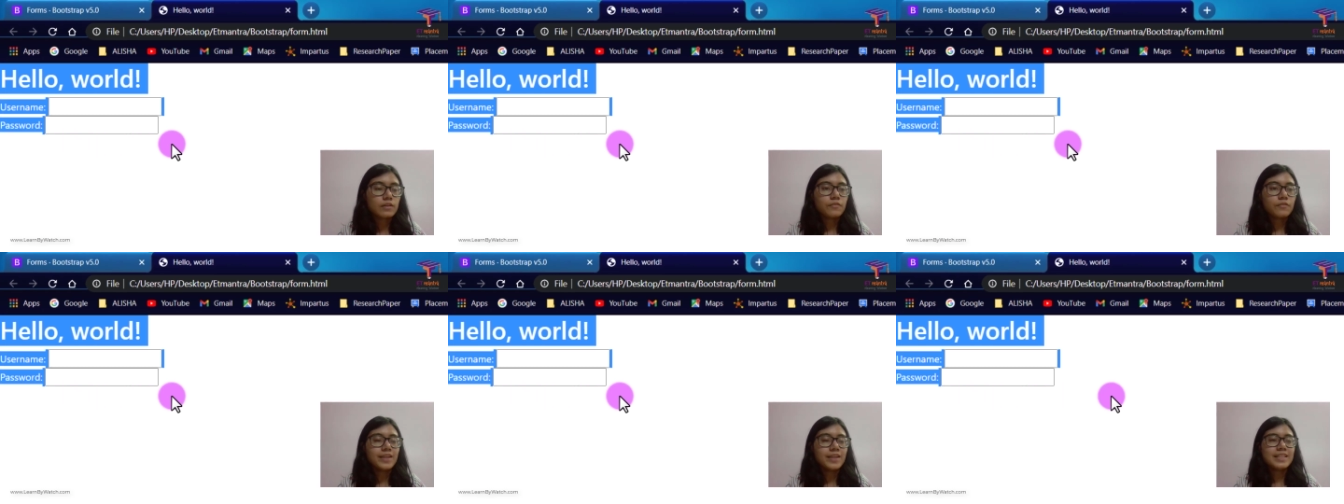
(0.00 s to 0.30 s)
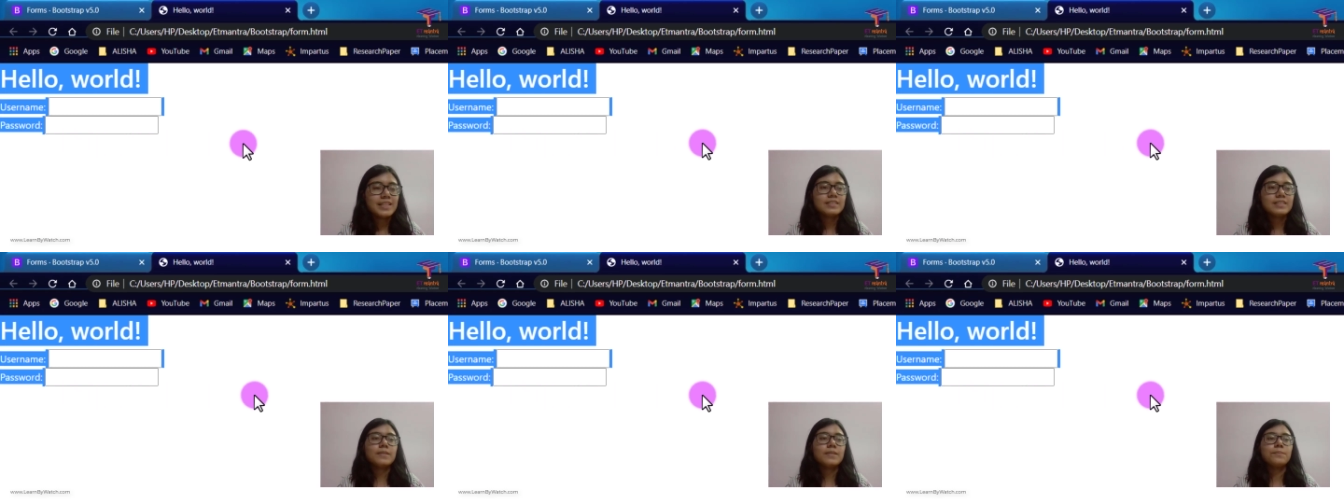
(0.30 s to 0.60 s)

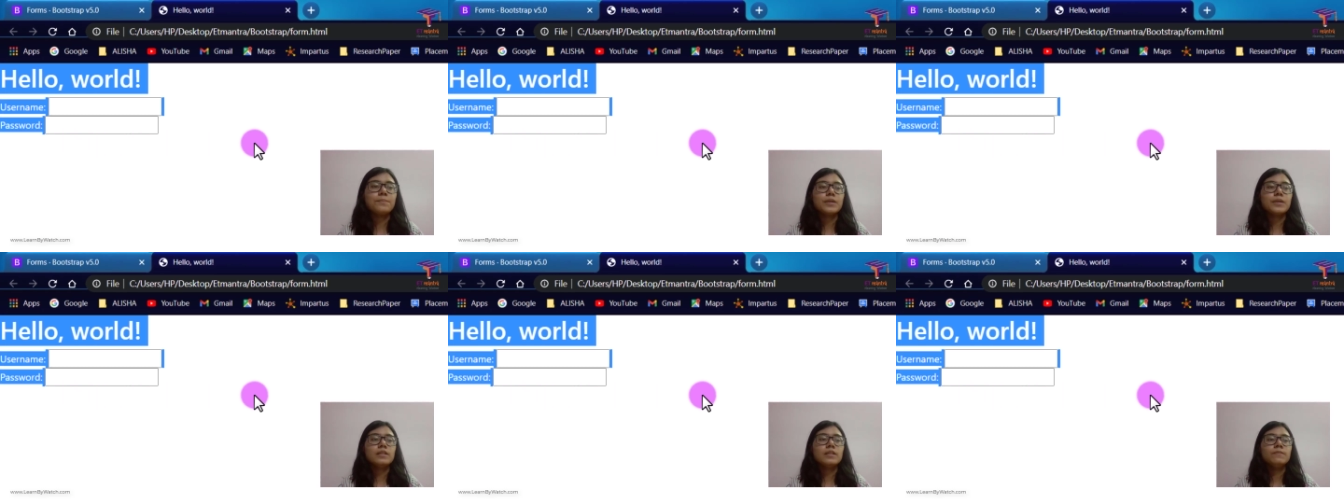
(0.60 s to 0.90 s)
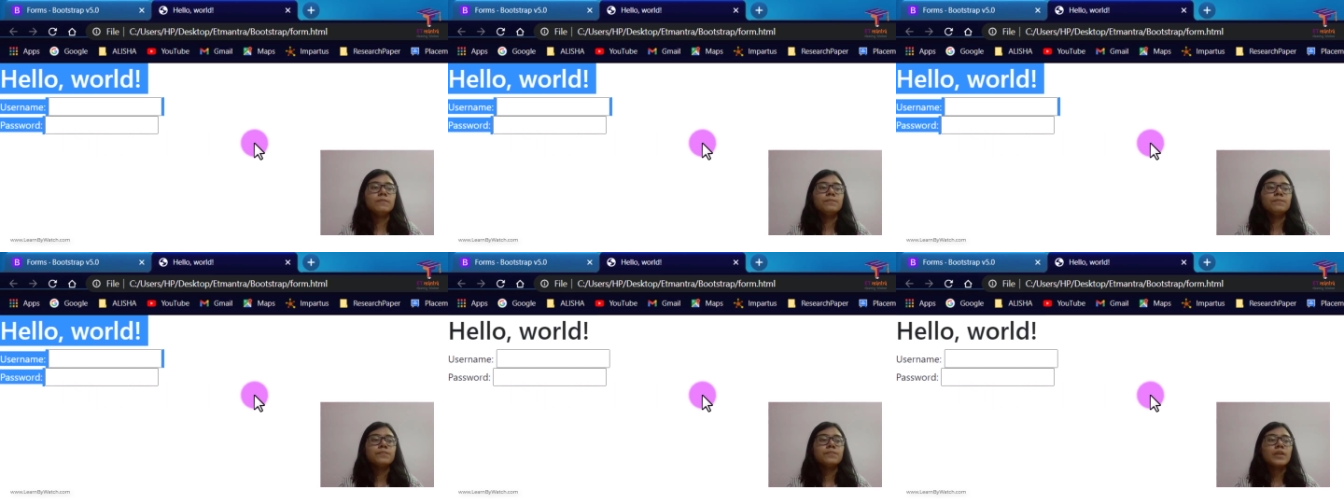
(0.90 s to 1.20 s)
Very simple
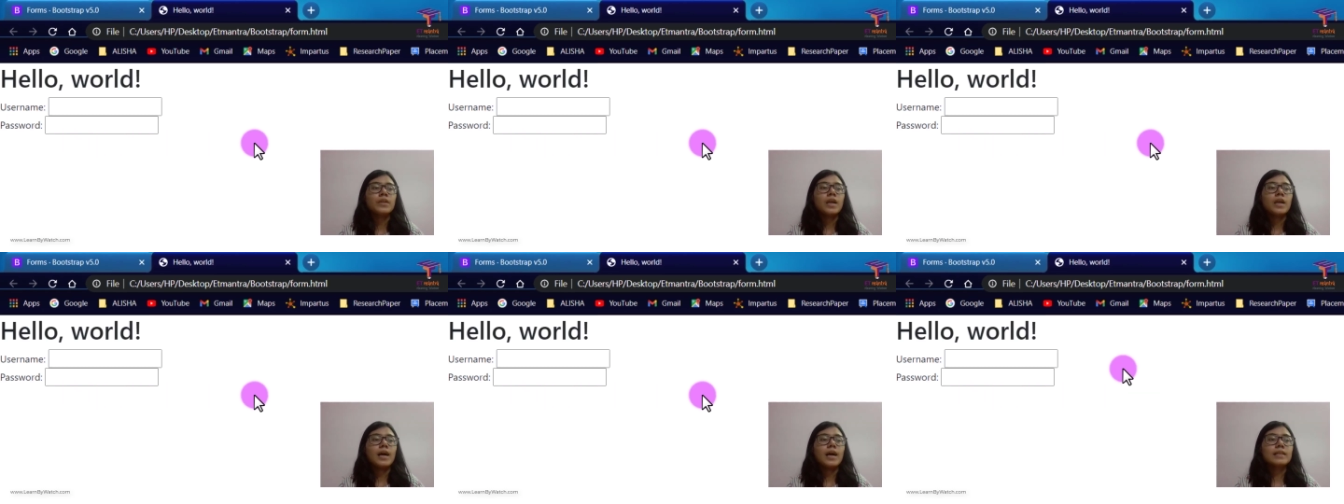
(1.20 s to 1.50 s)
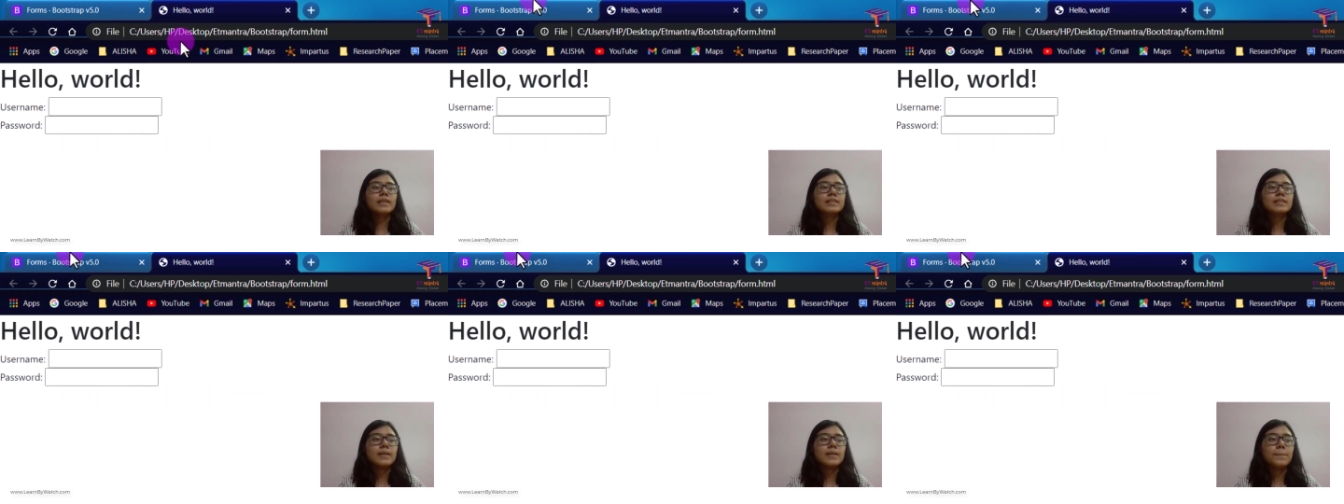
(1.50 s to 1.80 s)

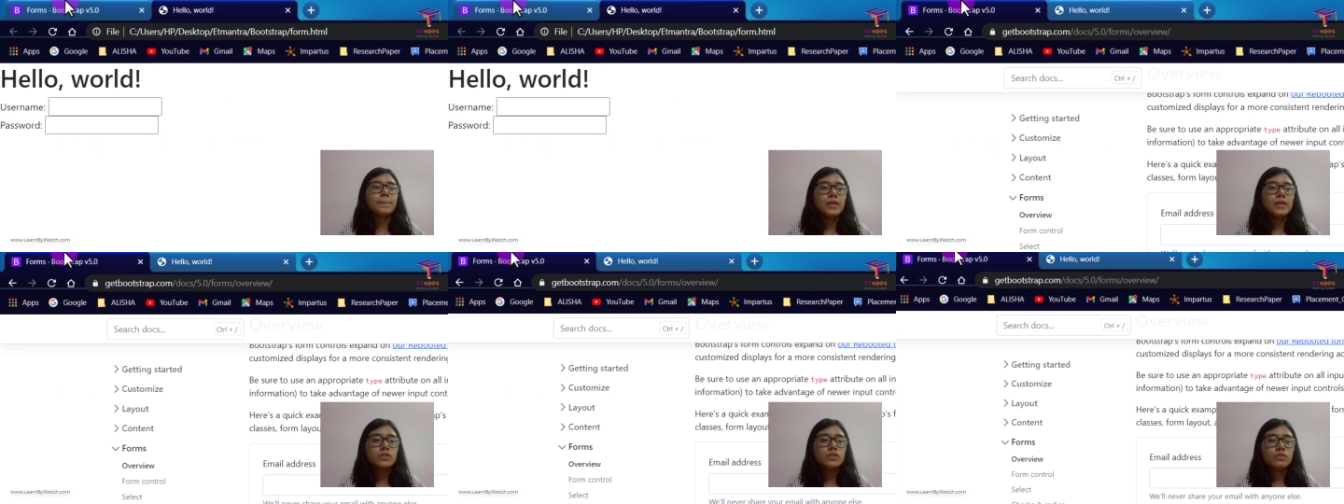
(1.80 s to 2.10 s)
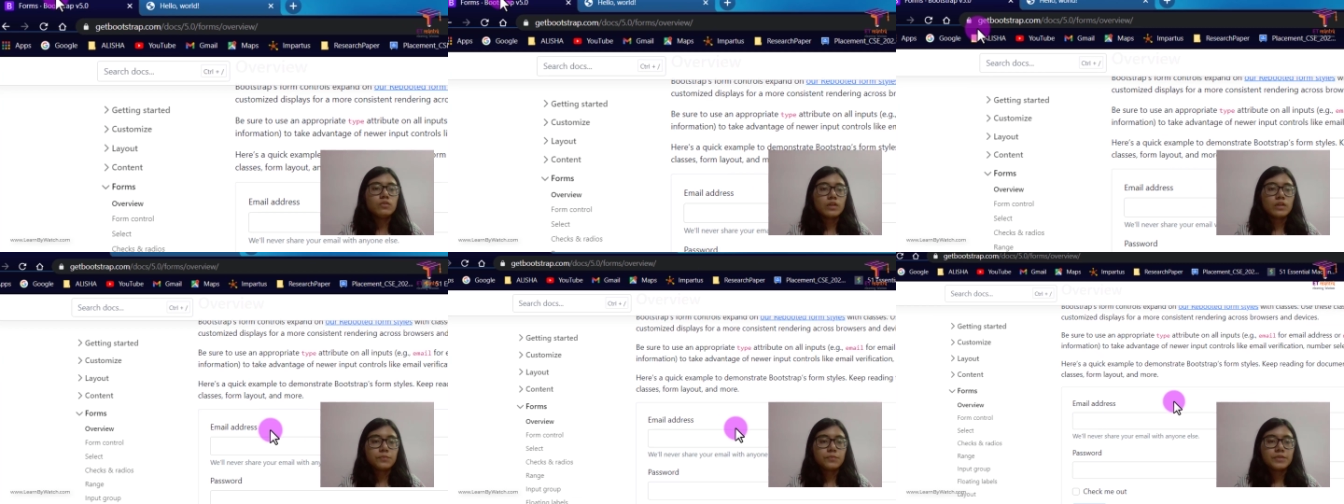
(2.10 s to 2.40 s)
as compared
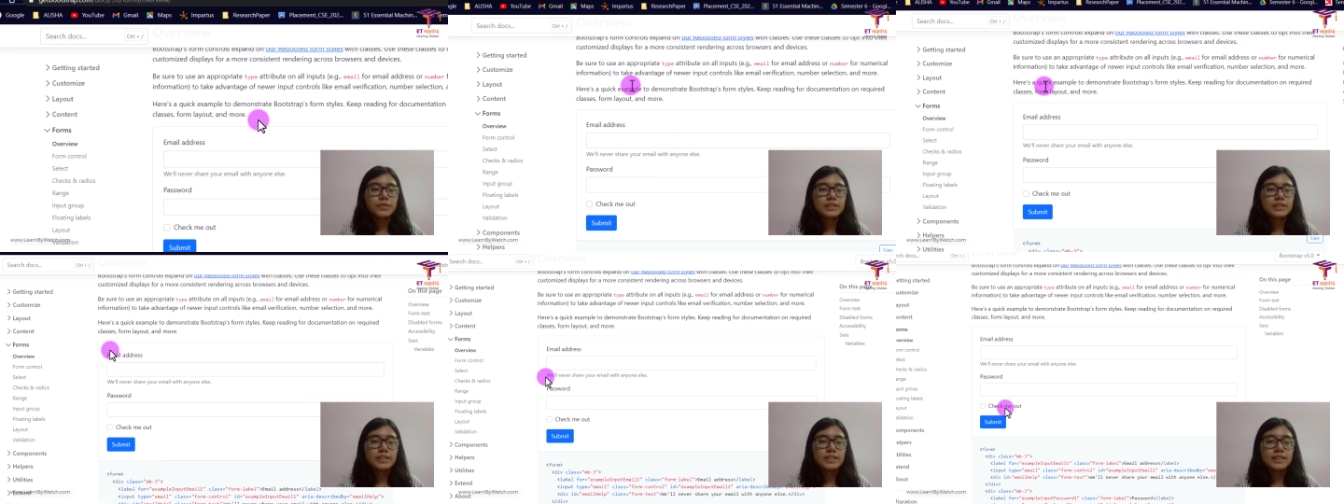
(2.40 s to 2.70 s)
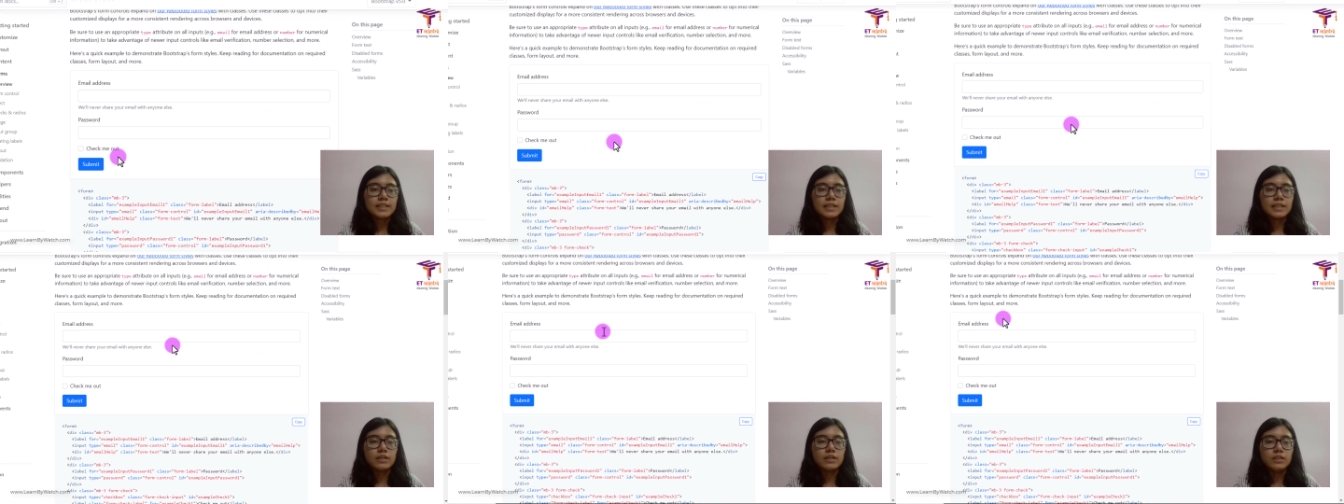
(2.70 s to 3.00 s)
to what we see
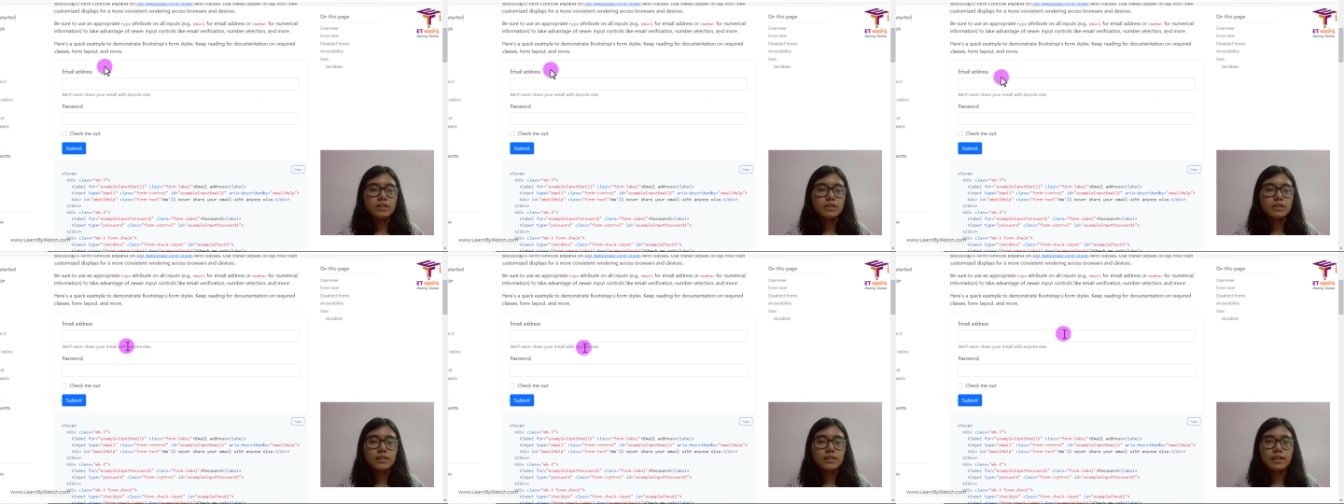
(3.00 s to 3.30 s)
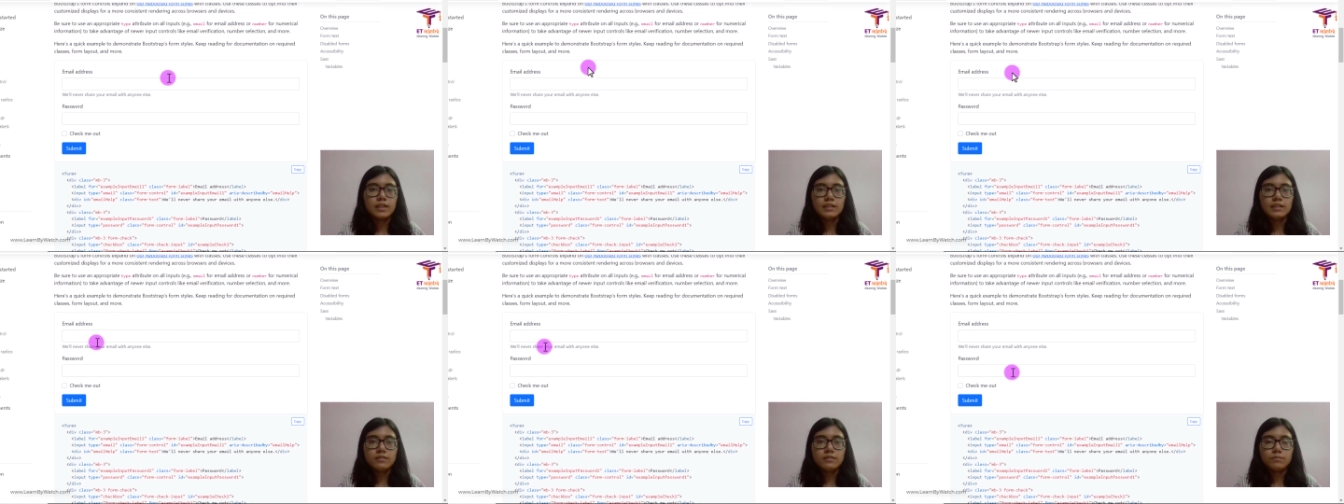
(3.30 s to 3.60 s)
here
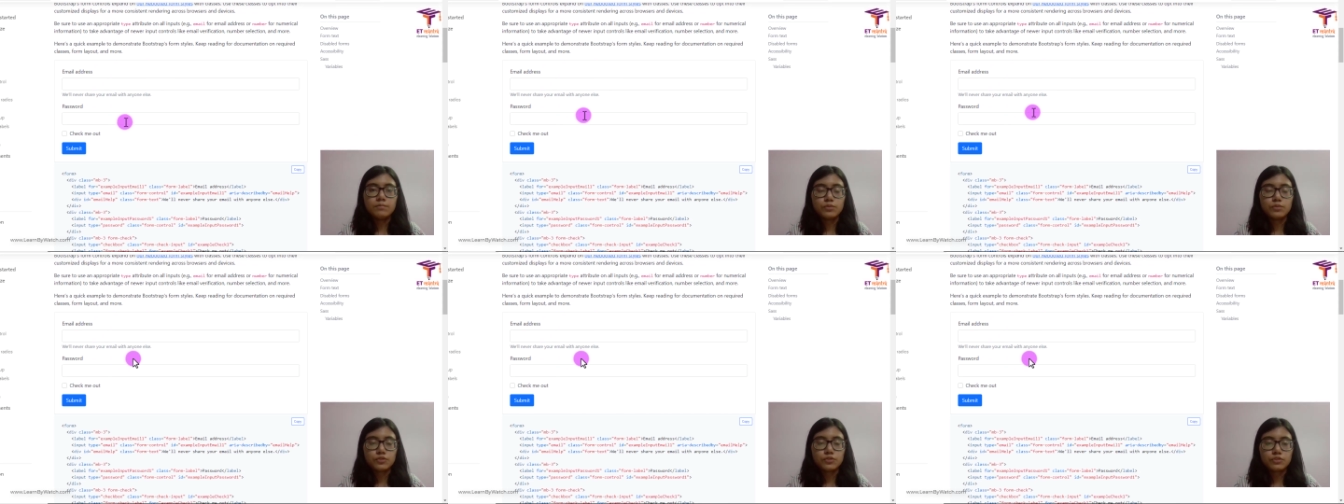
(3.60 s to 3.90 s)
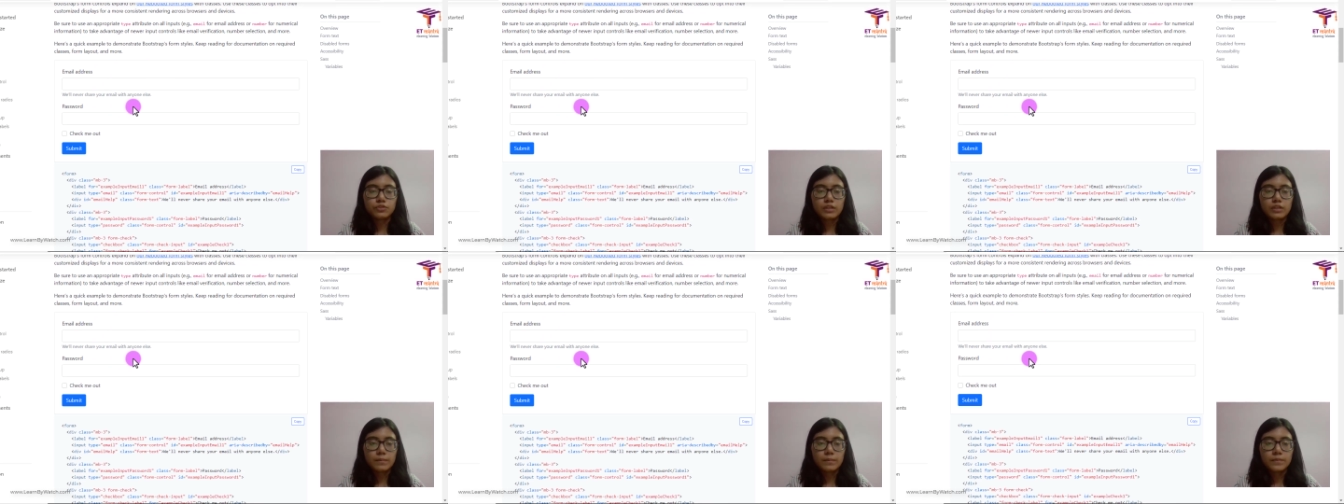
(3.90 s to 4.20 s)
in
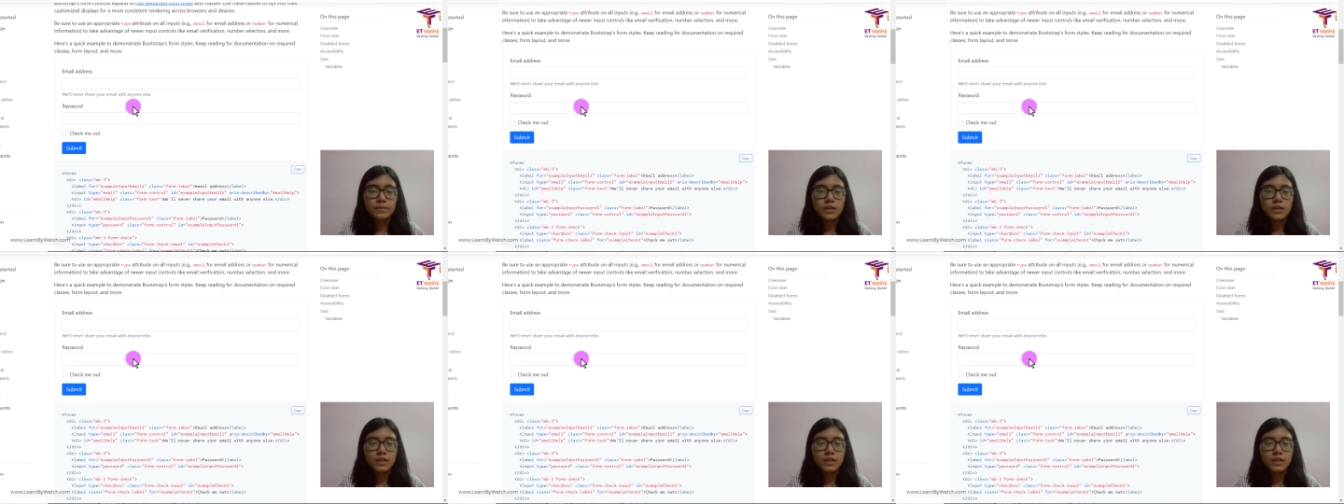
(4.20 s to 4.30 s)
Bootstrap.